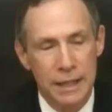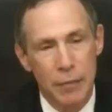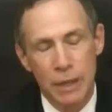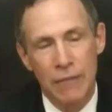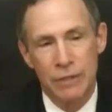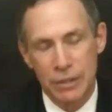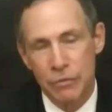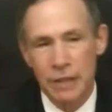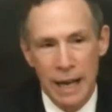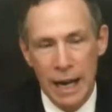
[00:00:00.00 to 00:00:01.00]
yet we have
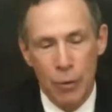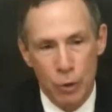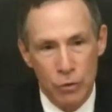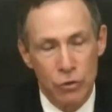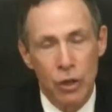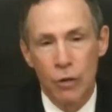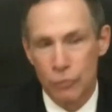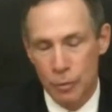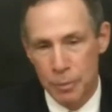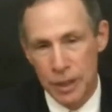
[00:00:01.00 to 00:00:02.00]
different hours
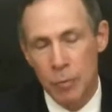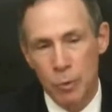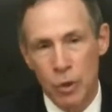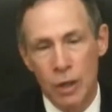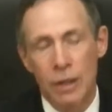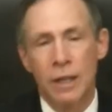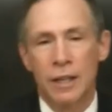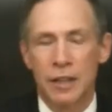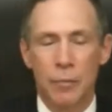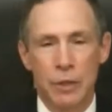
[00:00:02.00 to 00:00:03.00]
for pickleball
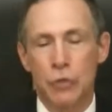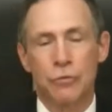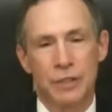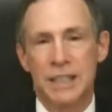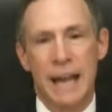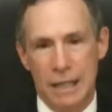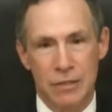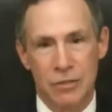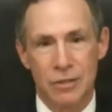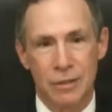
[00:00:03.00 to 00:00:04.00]
than we do for
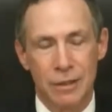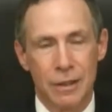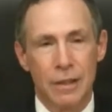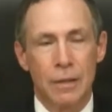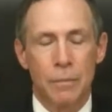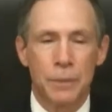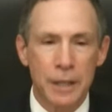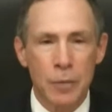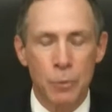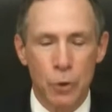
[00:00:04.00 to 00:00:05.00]
tennis.
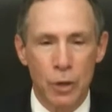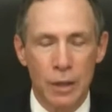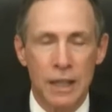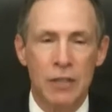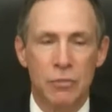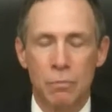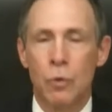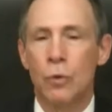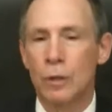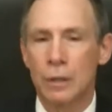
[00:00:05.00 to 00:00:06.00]
Pickleball is
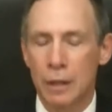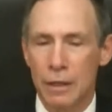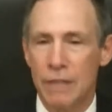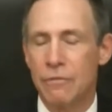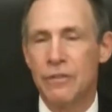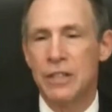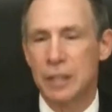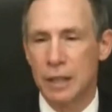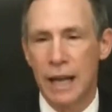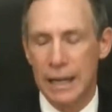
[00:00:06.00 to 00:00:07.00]
more than
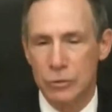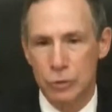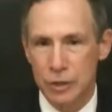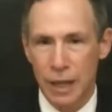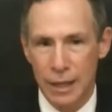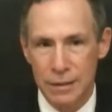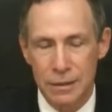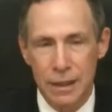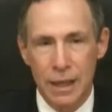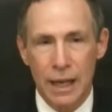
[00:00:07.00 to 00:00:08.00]
physical exercise.
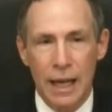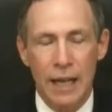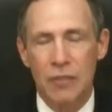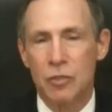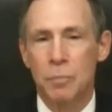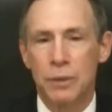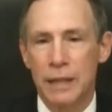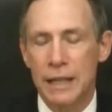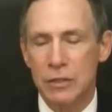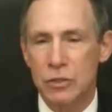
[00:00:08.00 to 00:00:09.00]
It is a
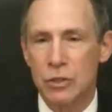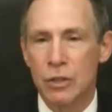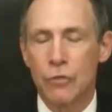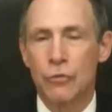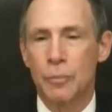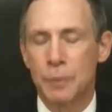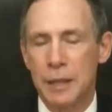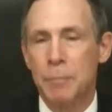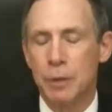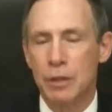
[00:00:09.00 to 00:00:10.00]
place for
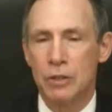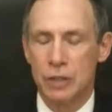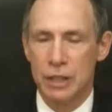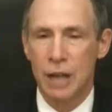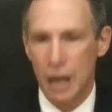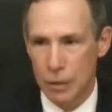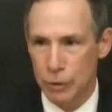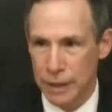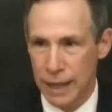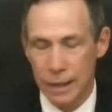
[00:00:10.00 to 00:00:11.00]
people to
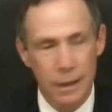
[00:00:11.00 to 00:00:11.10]
congregate.